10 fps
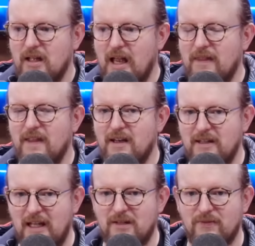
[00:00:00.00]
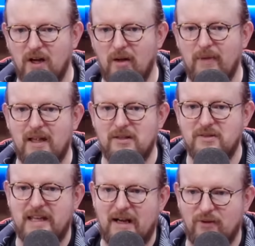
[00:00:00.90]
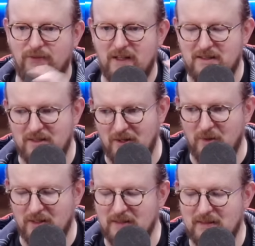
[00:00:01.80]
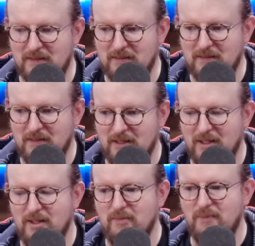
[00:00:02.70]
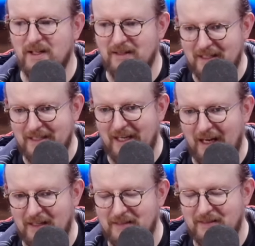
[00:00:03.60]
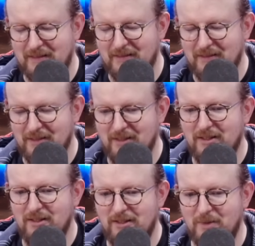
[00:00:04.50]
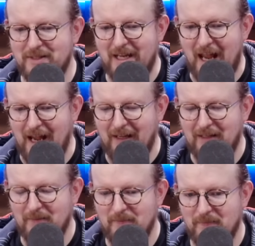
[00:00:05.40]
And then at the end of combat, you sacrifice the tokens. But in this case, you attack.